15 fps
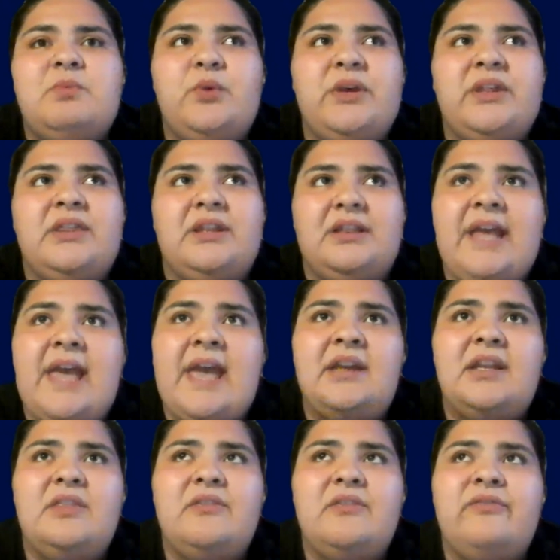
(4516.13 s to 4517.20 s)
with the land
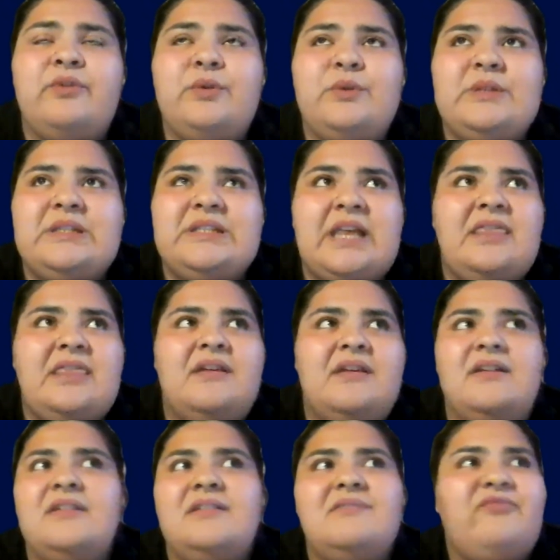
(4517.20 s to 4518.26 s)
and the fruits and
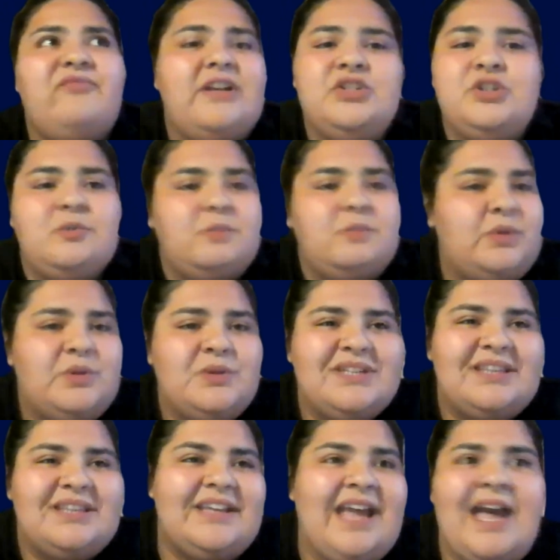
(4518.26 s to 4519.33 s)
the vegetables
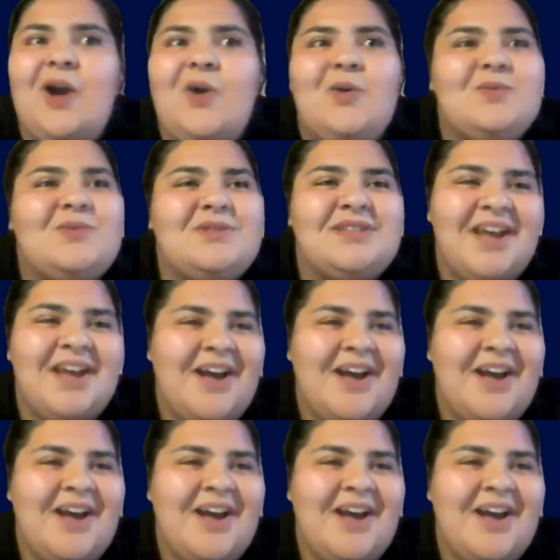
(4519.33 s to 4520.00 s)
and the cows